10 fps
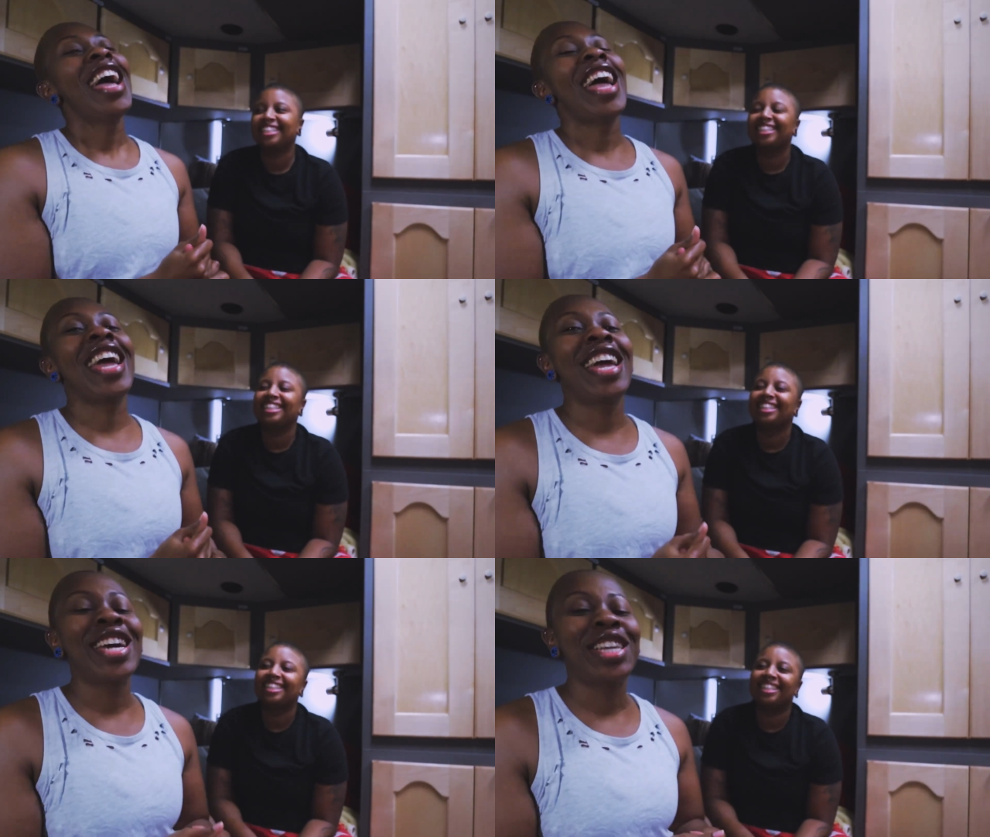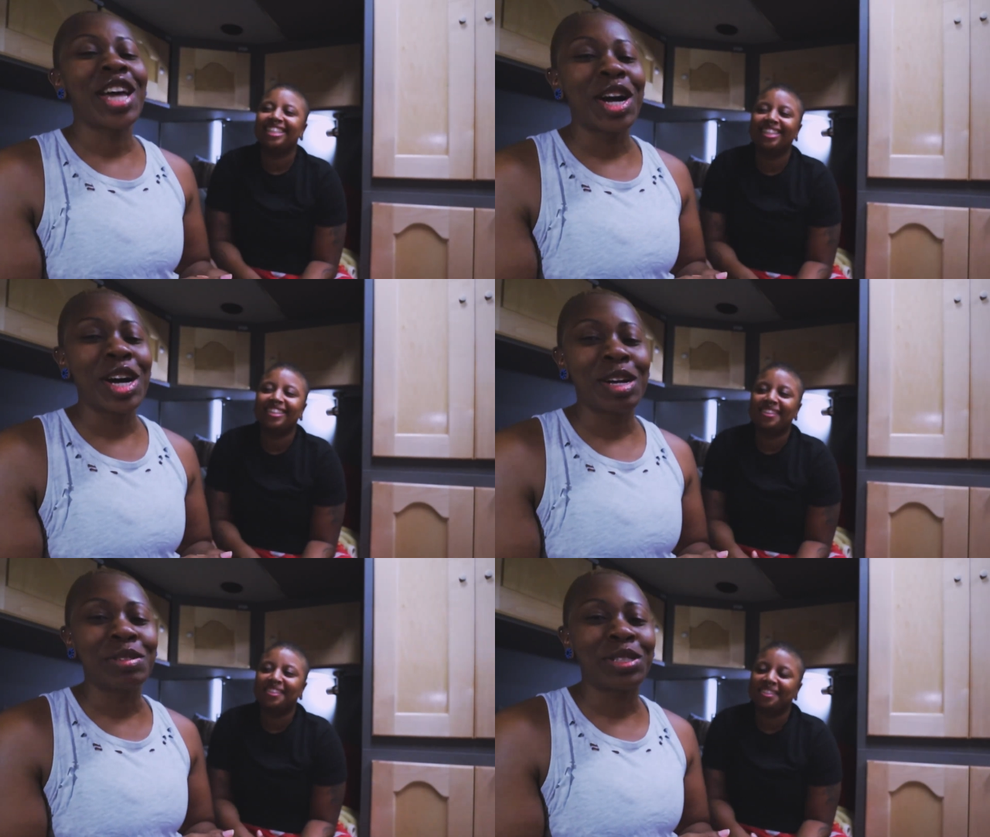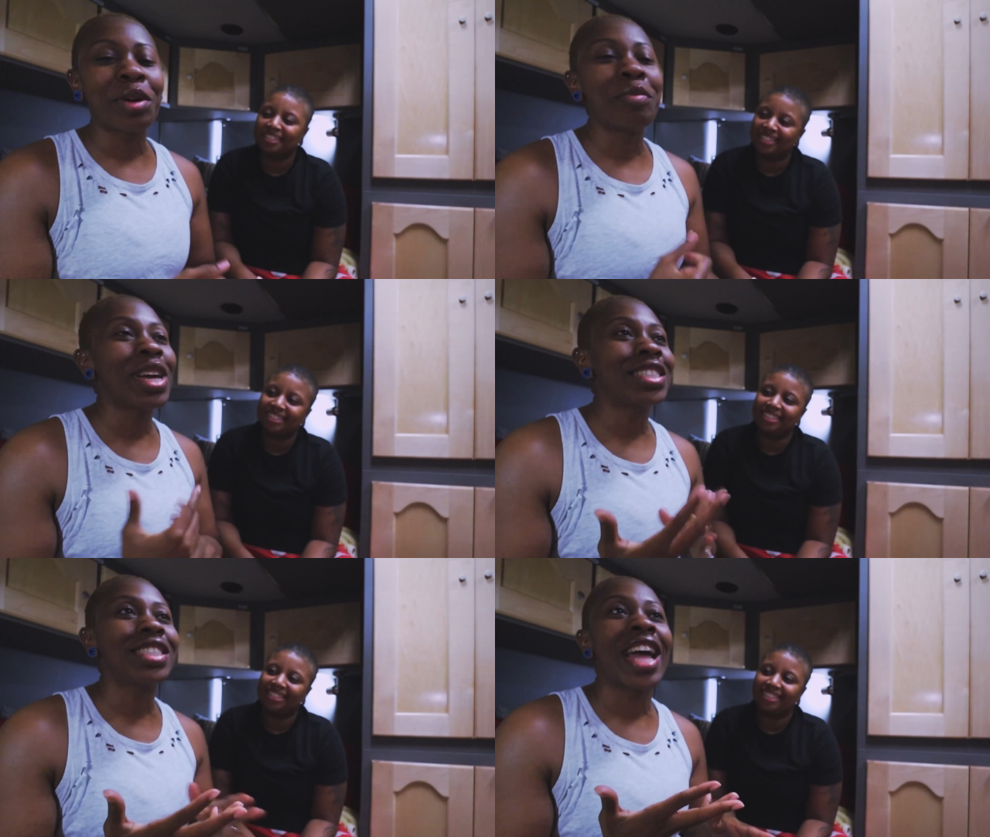Speaker 1: And um, so
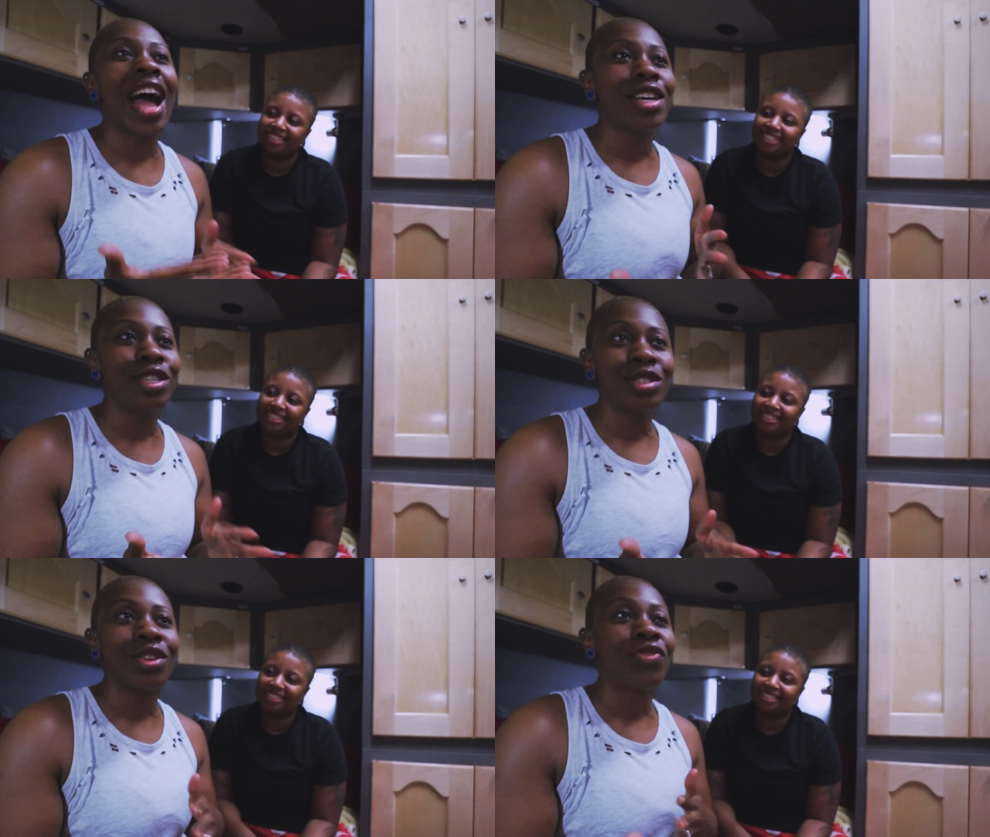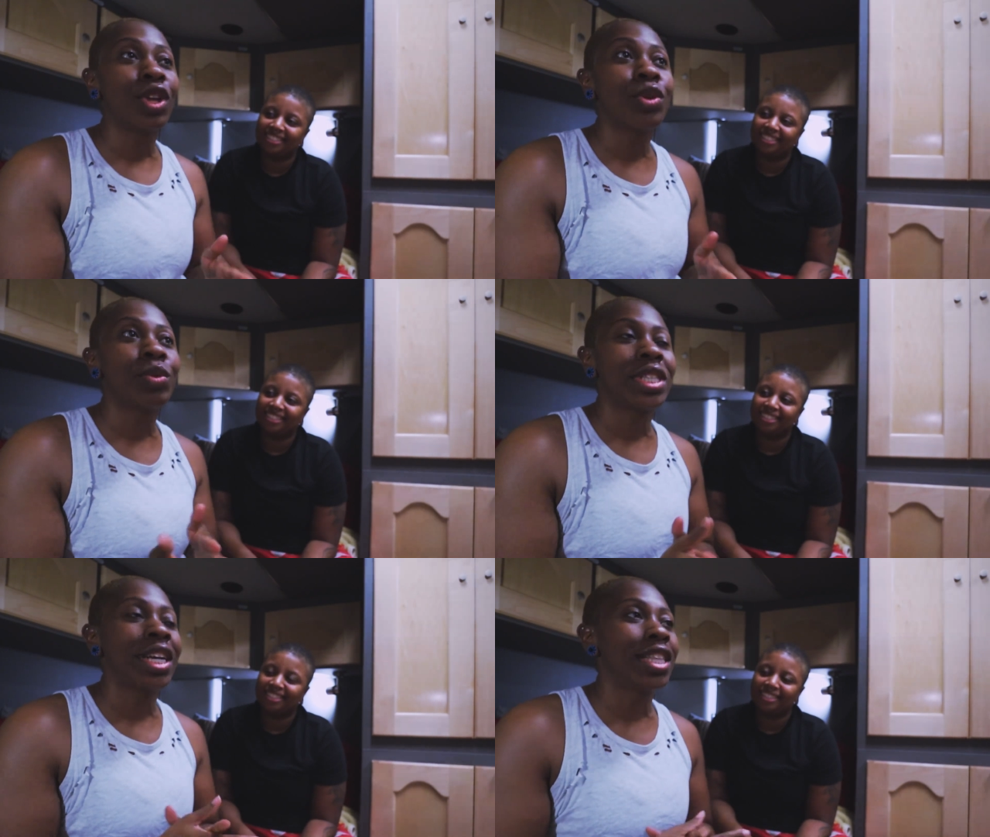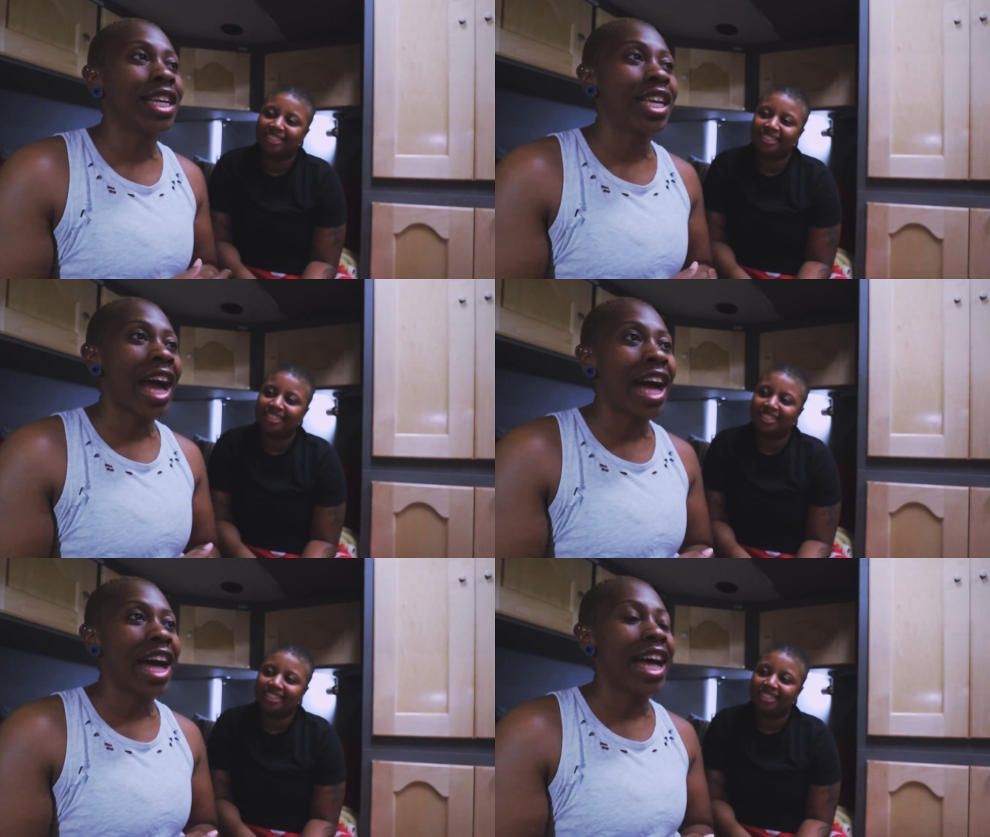basically I used to flirt with the other
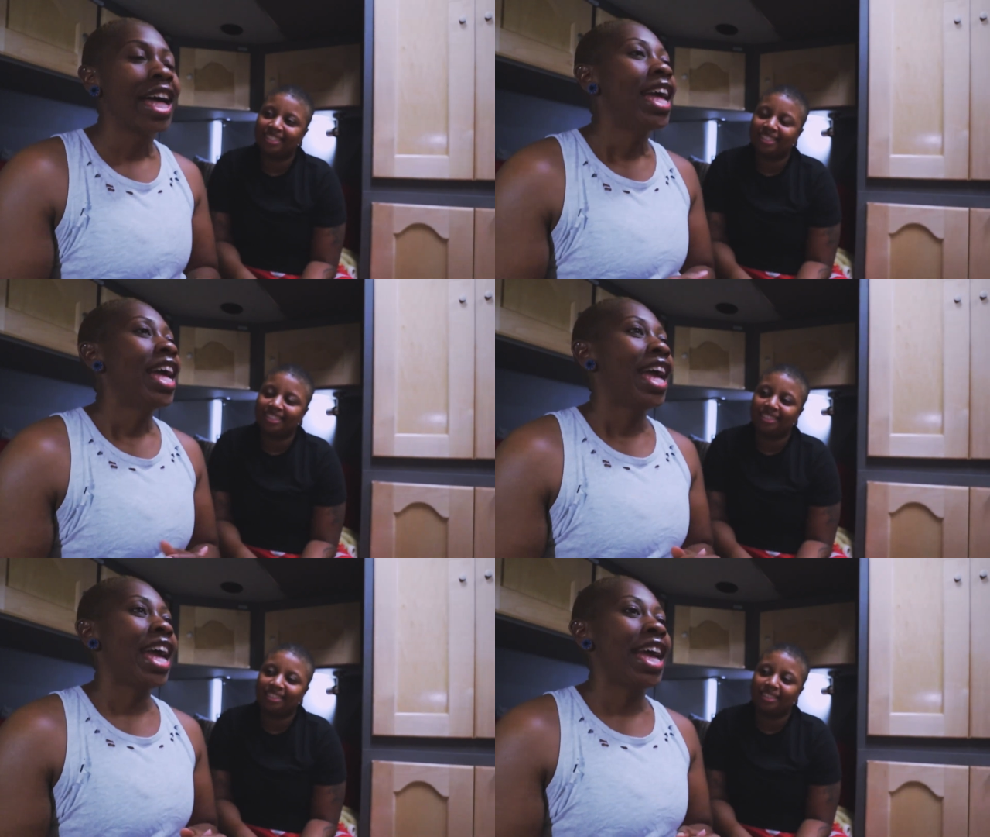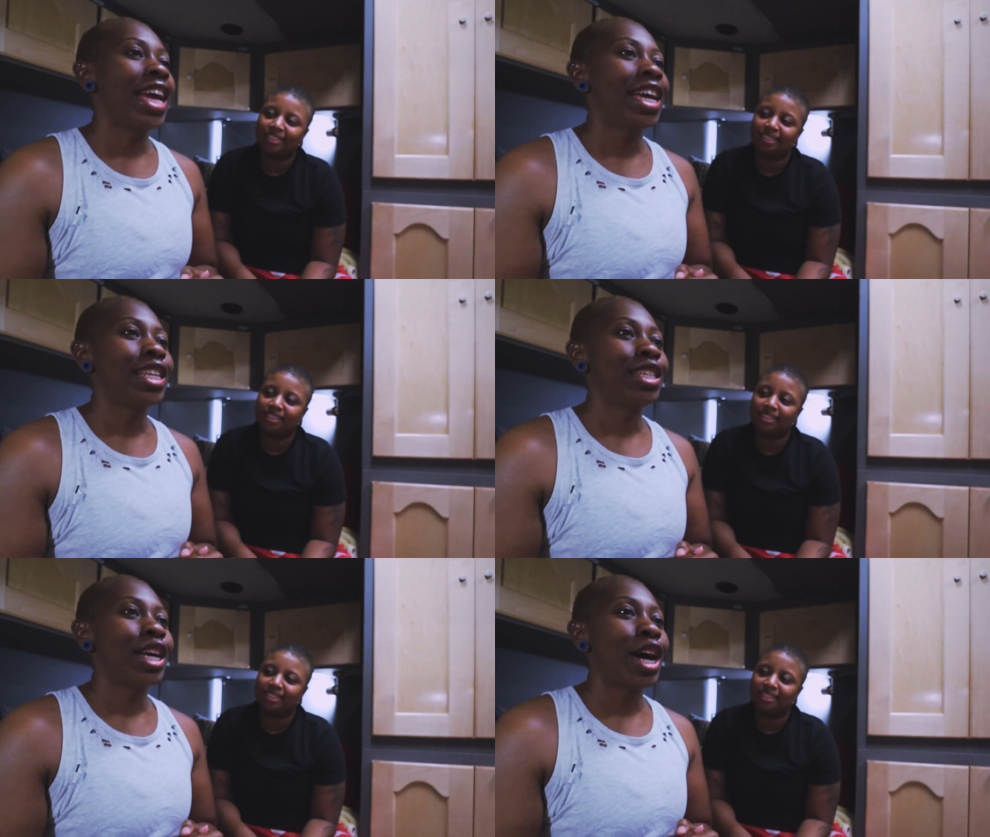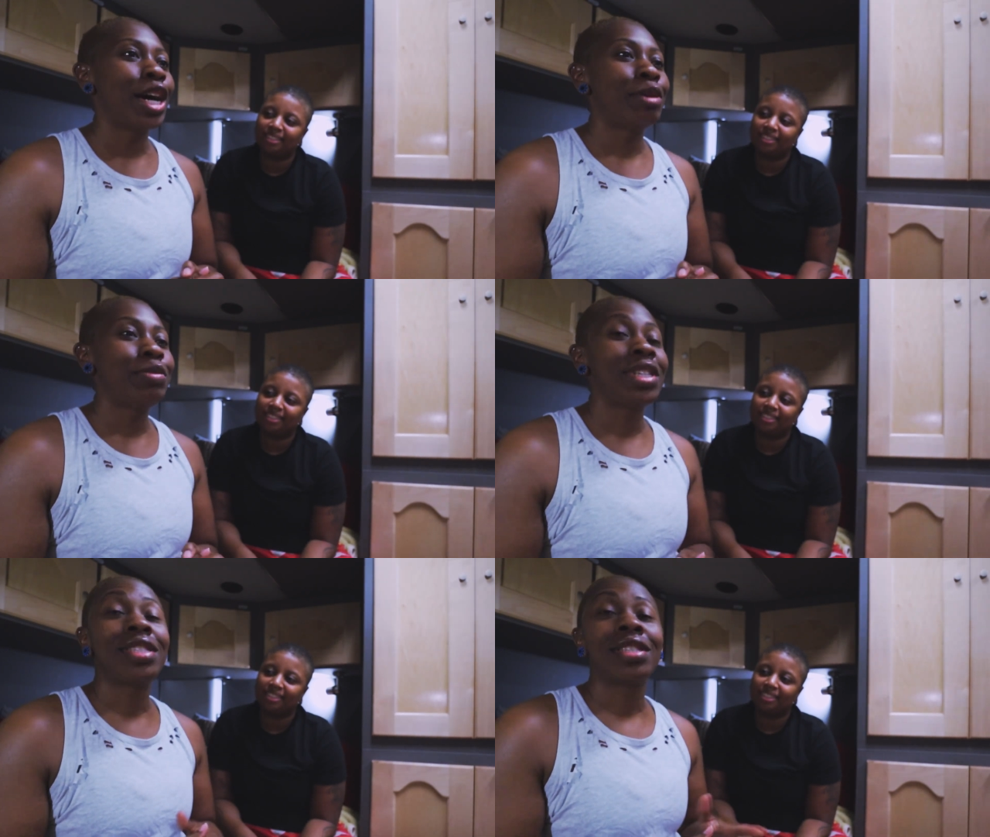guy. And um,
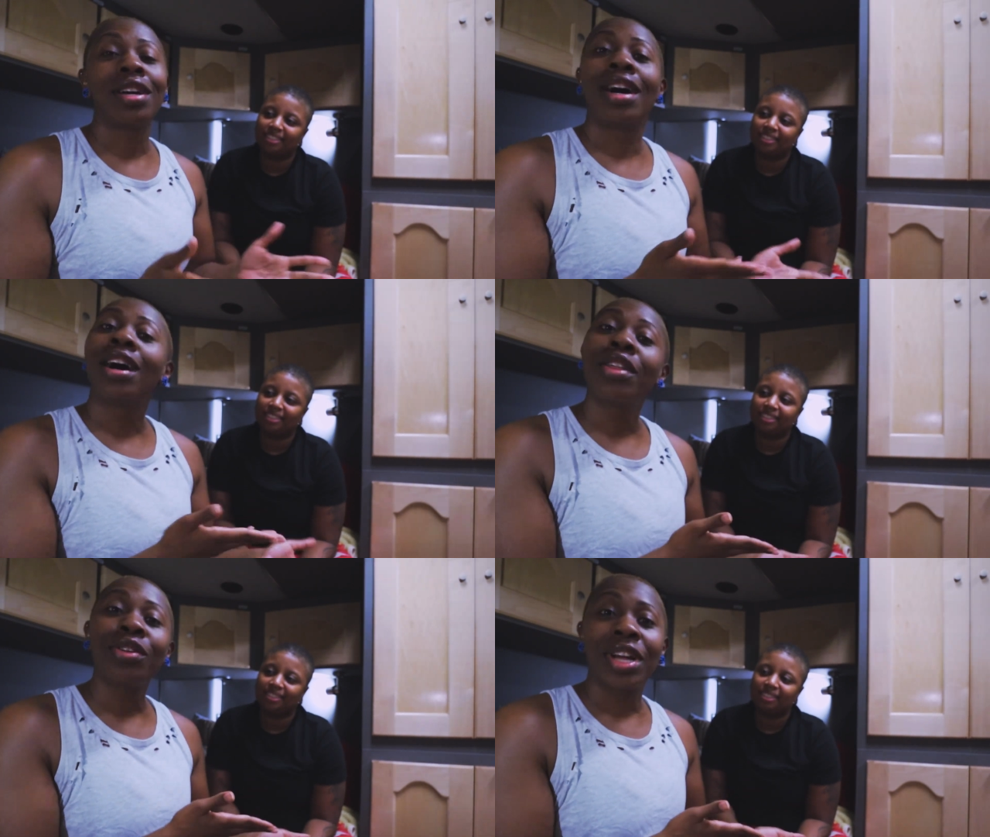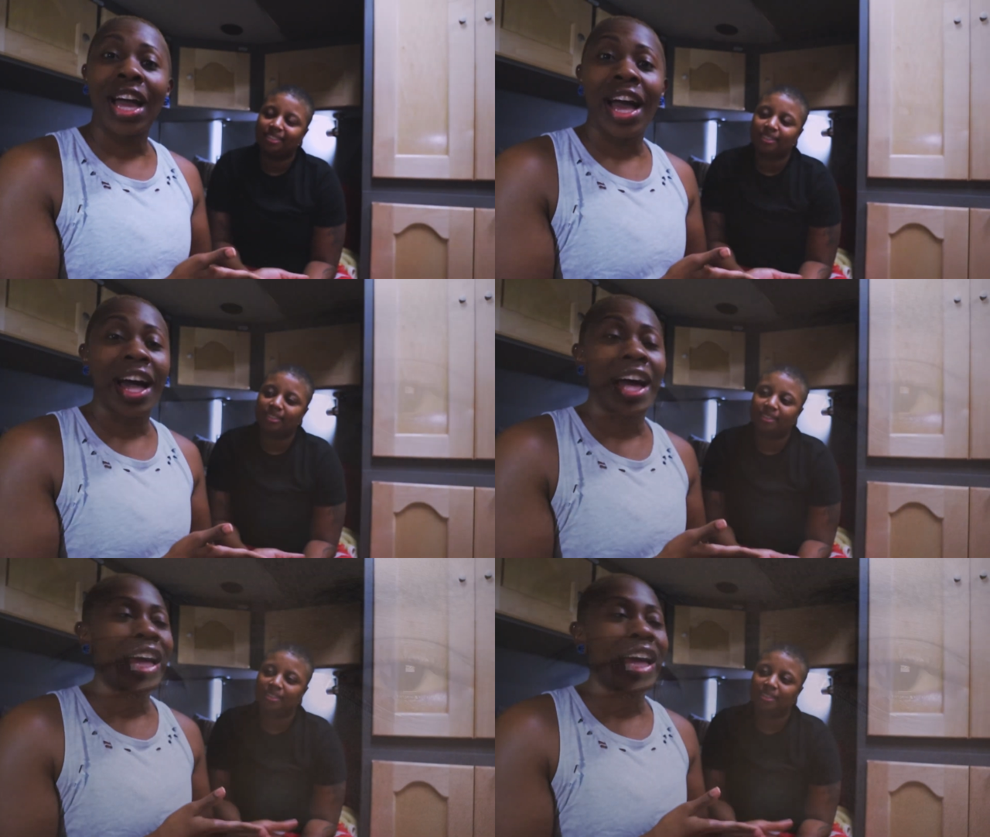this other guy,